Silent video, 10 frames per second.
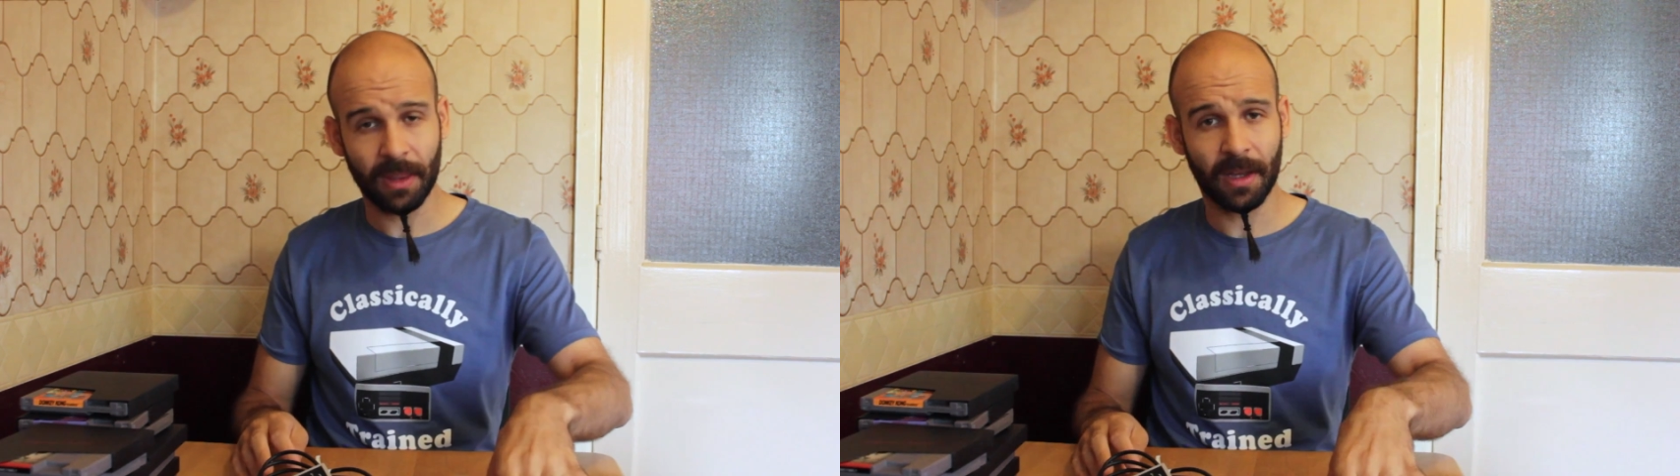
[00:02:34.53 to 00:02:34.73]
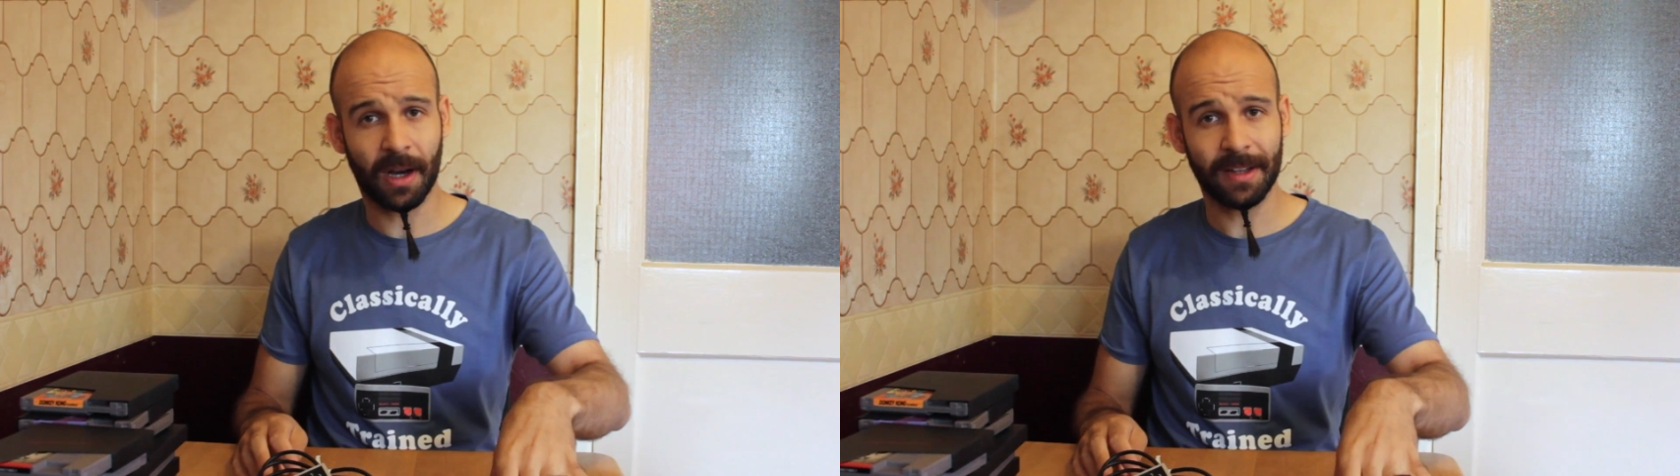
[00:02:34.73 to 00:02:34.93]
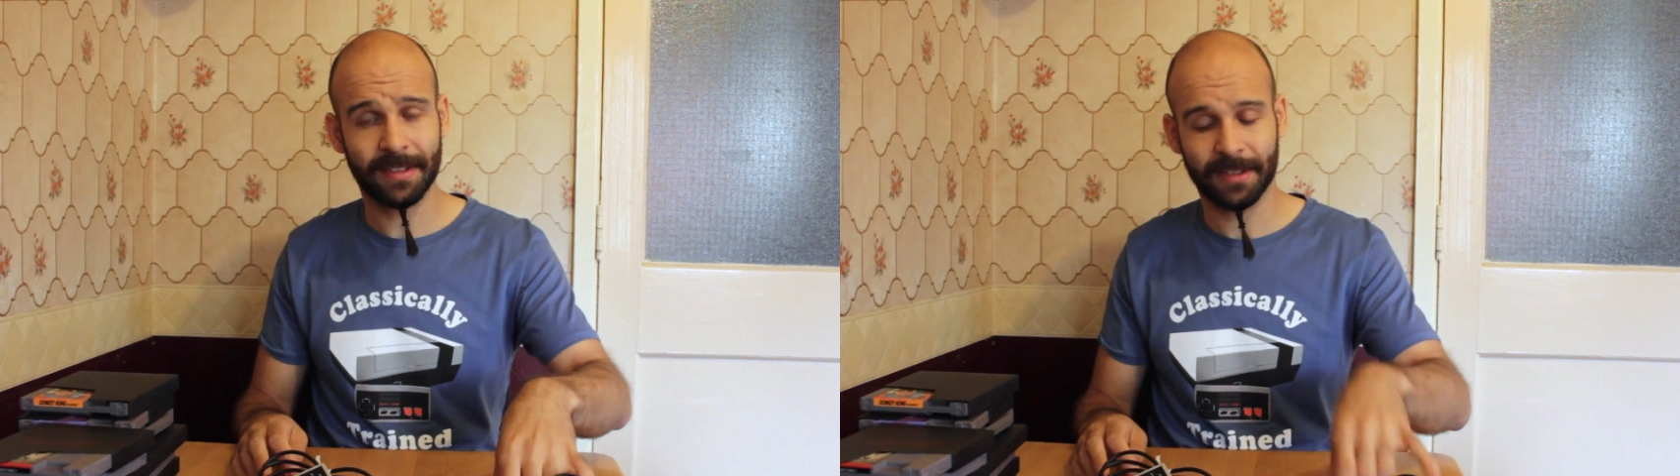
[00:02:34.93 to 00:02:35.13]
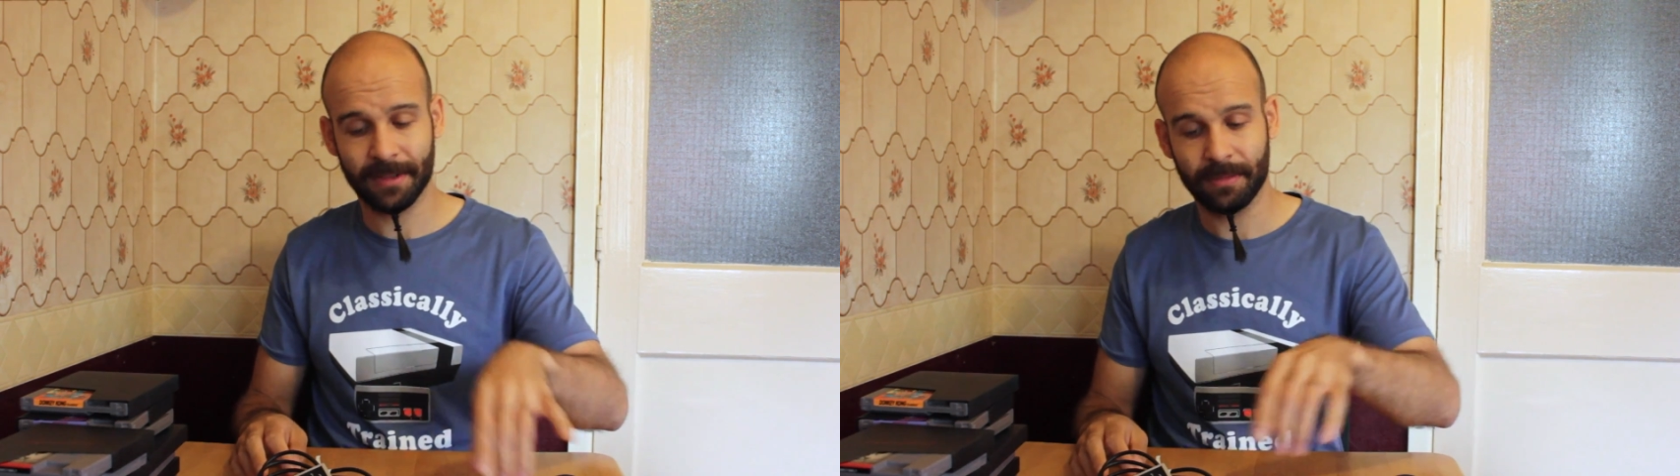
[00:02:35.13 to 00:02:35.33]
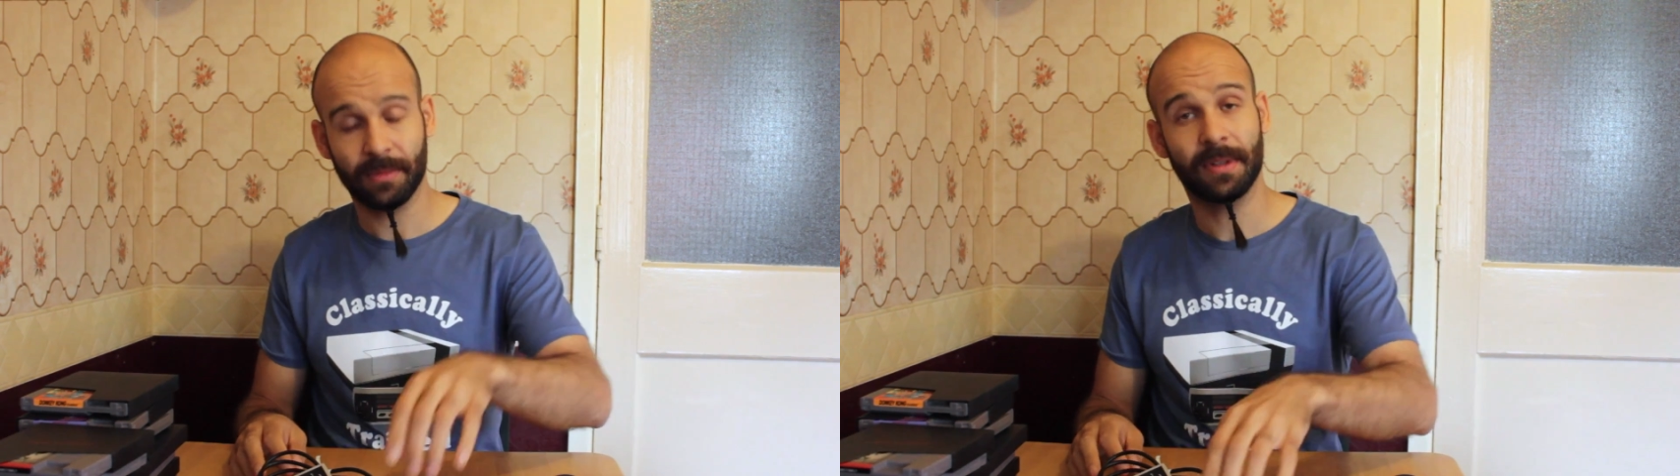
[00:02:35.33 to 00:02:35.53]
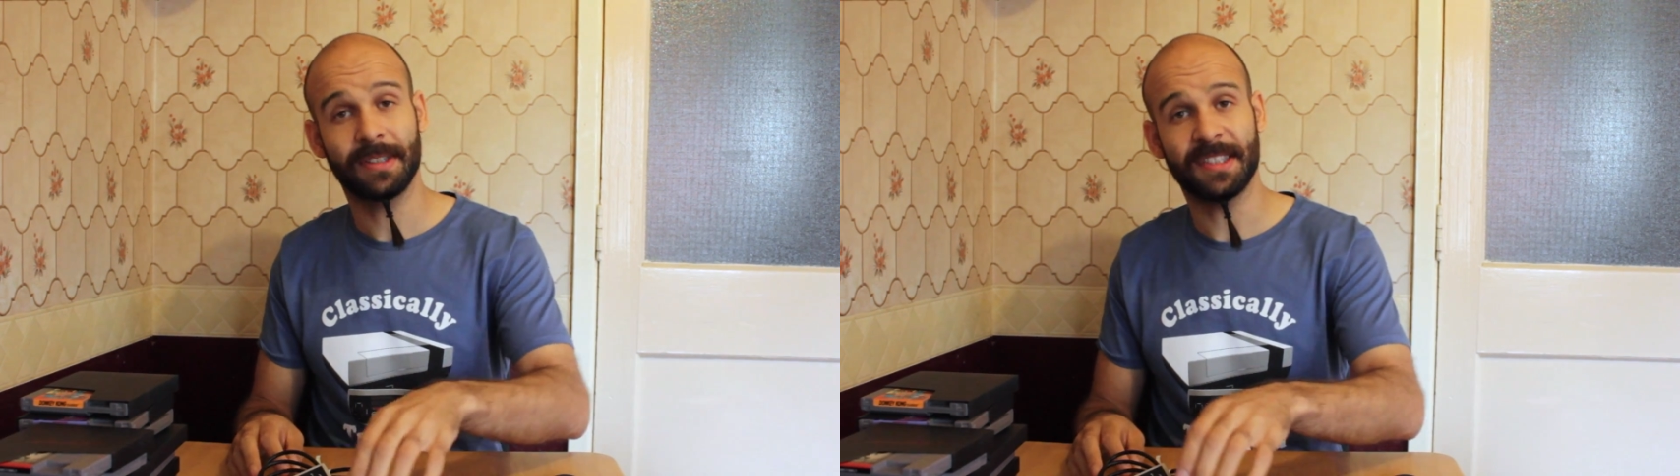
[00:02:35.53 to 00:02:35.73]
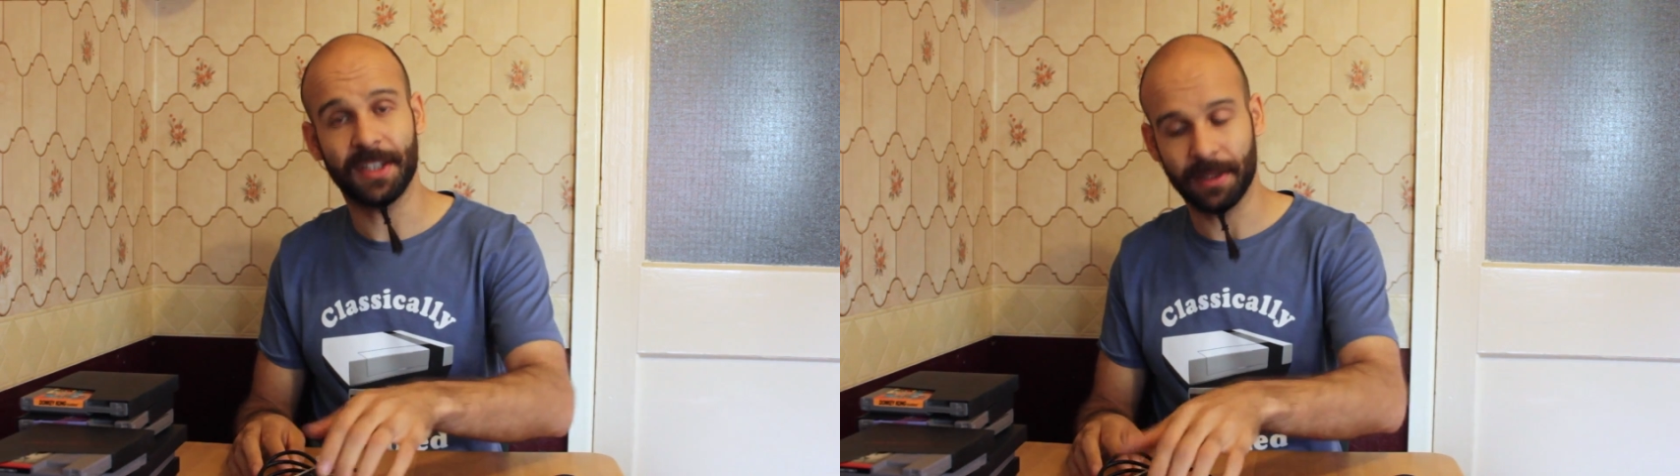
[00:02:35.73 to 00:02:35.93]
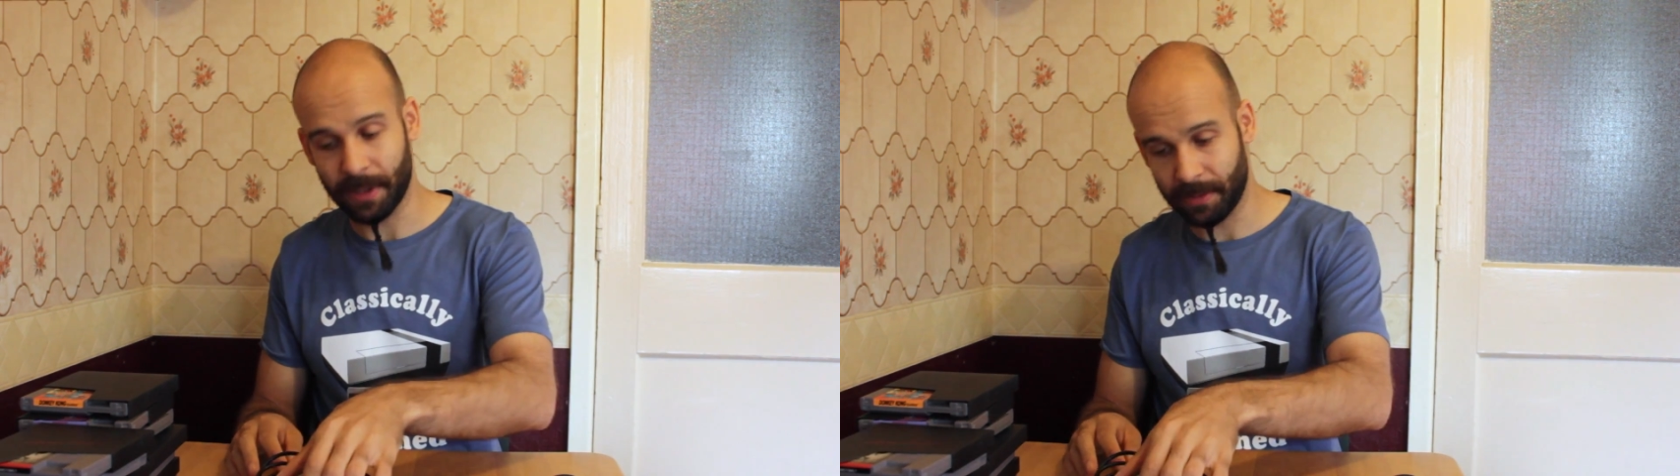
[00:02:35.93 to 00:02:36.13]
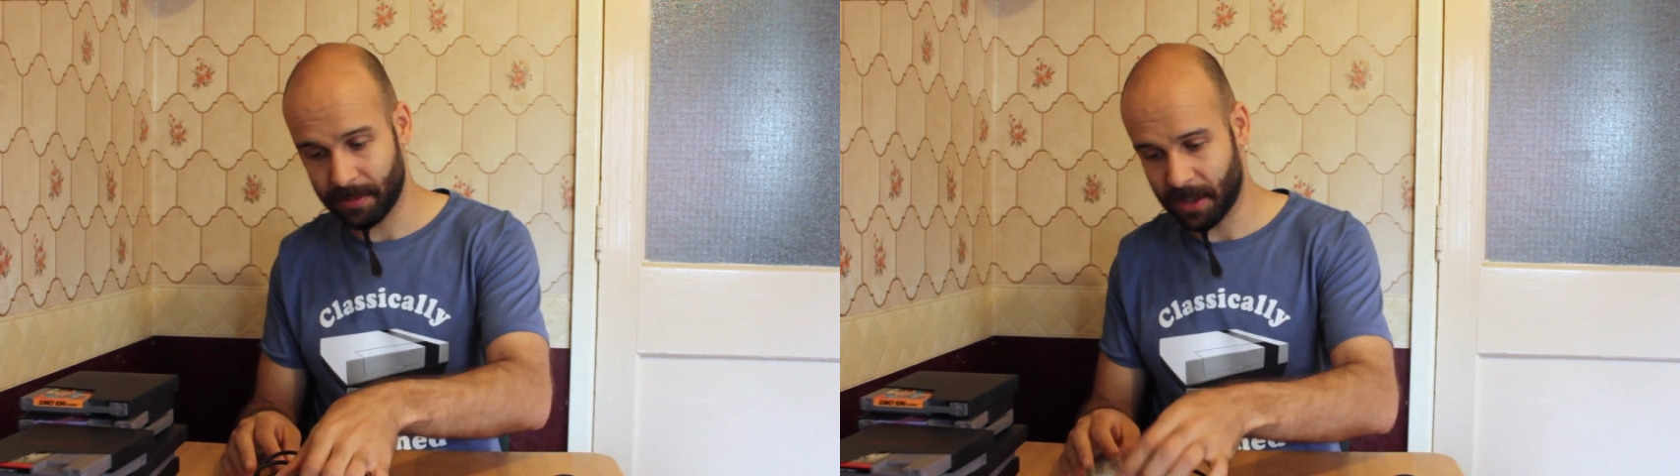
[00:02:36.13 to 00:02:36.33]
Cost zero,